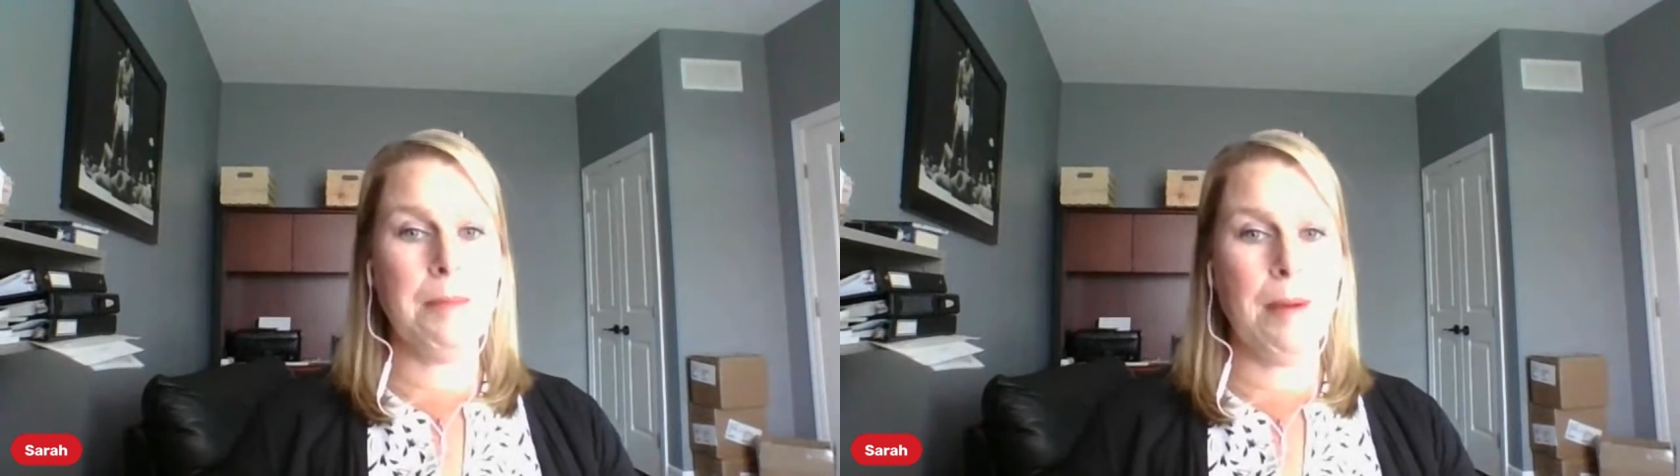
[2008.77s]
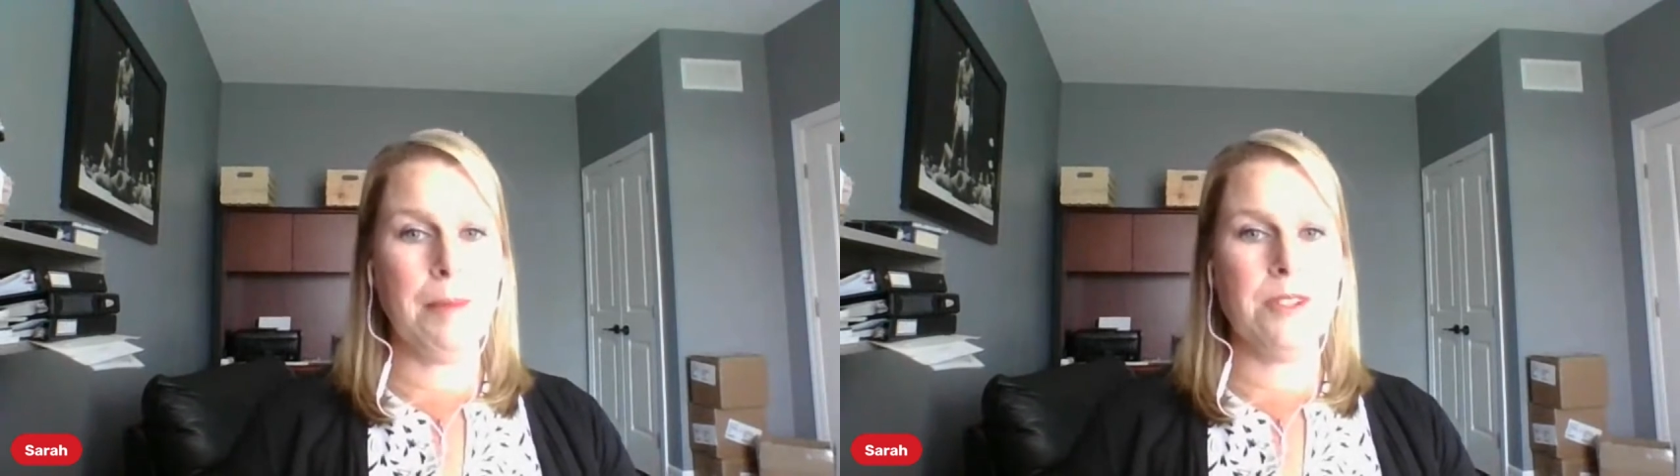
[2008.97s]

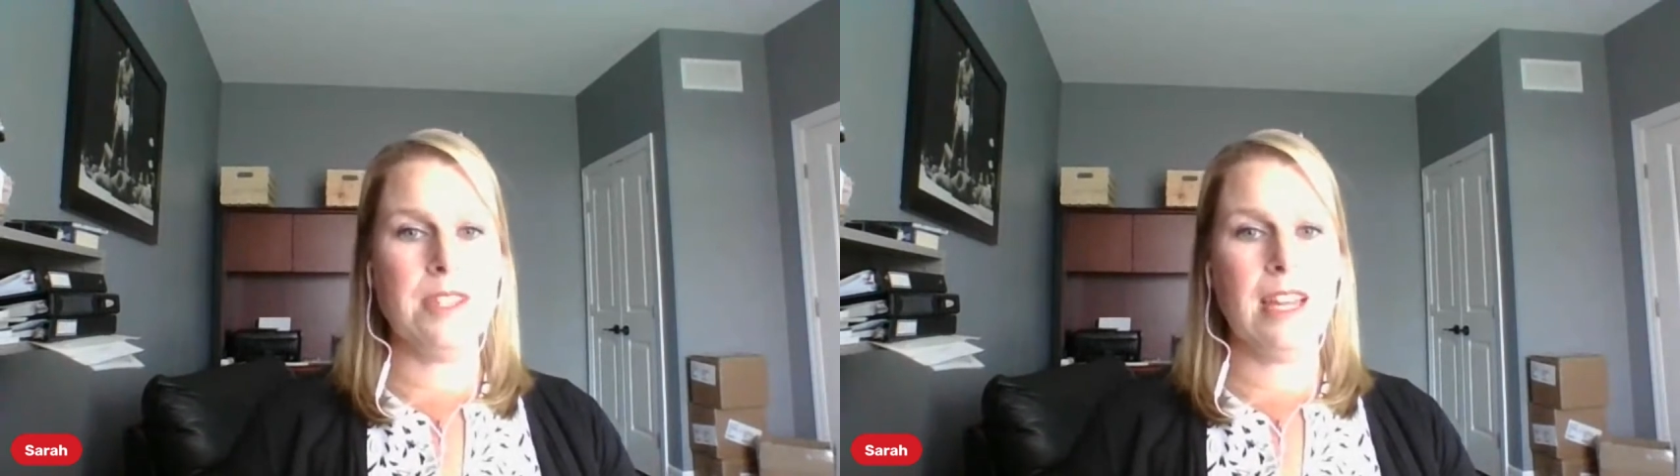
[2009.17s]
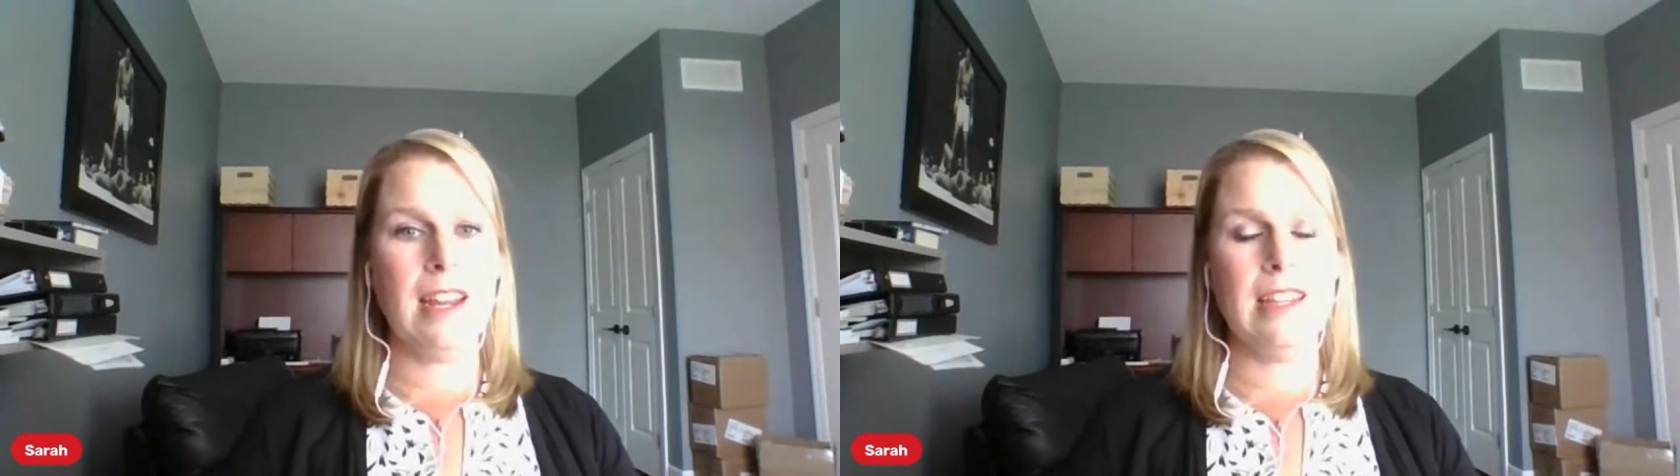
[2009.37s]
members
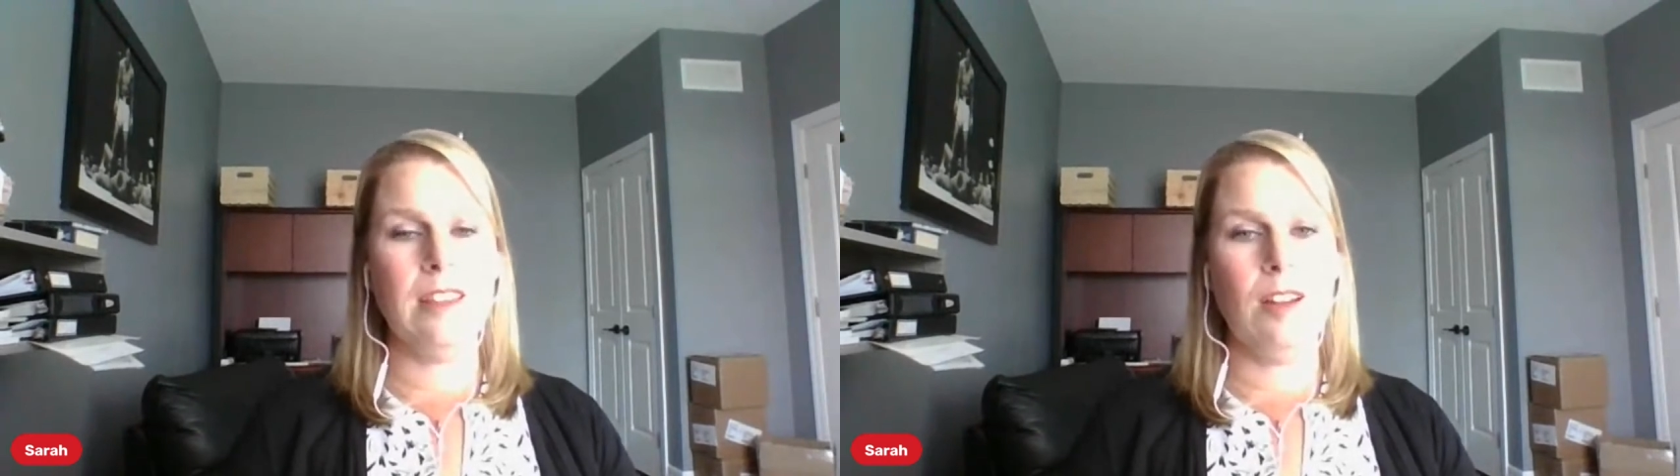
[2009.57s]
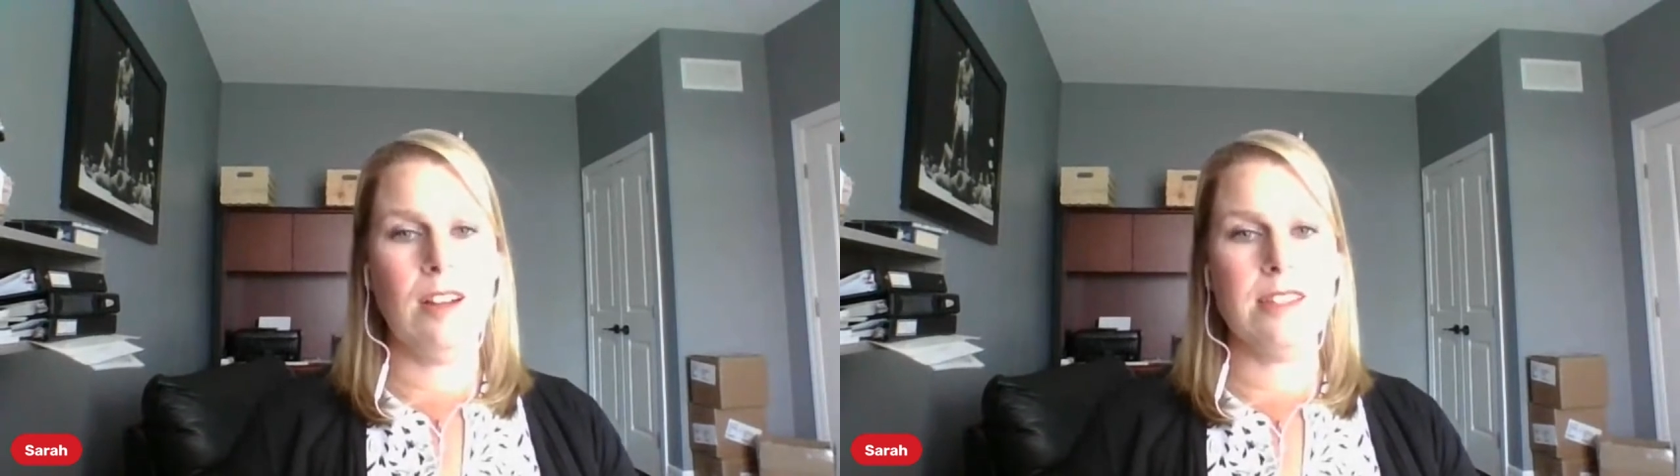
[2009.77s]
that had
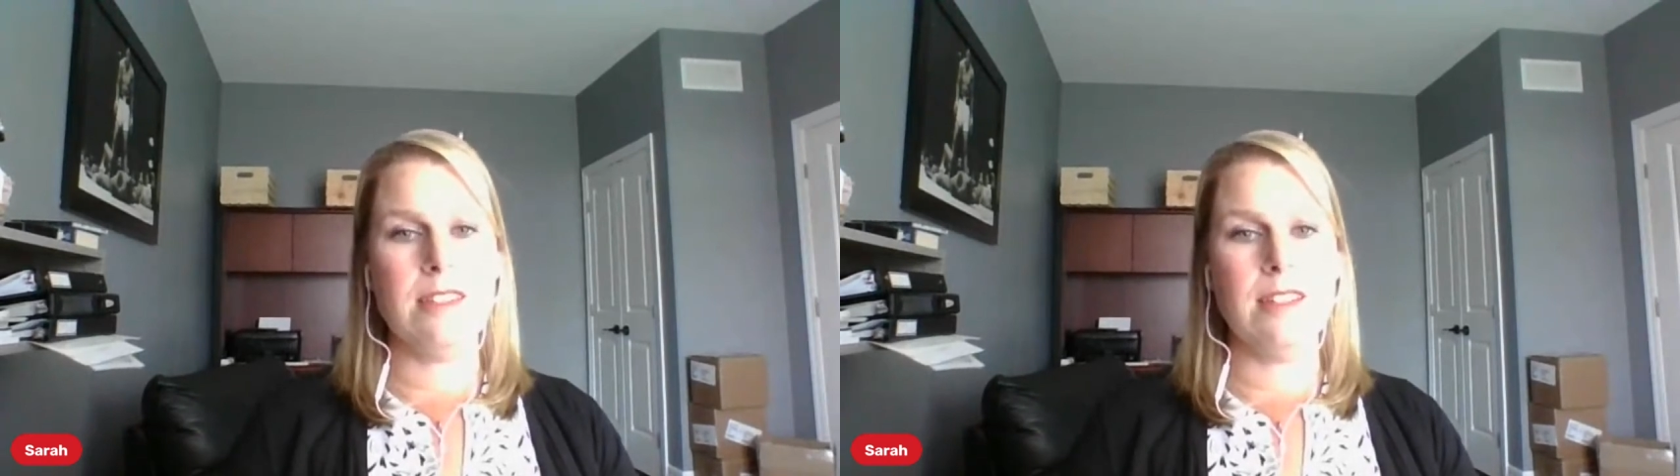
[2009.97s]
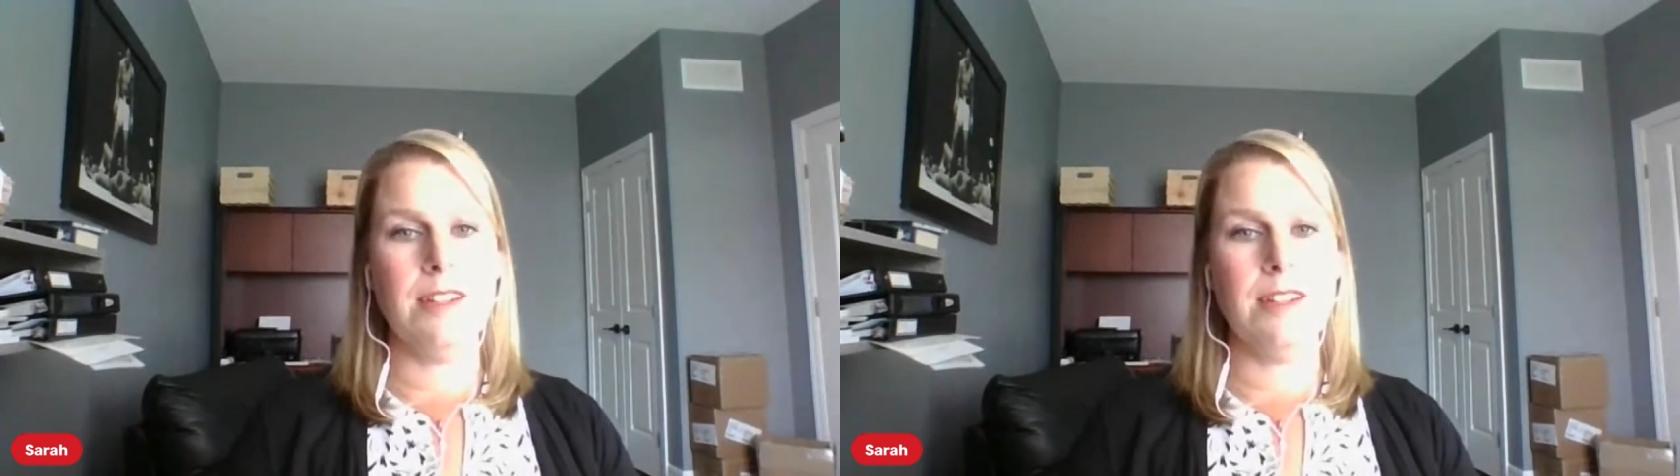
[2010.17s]
lost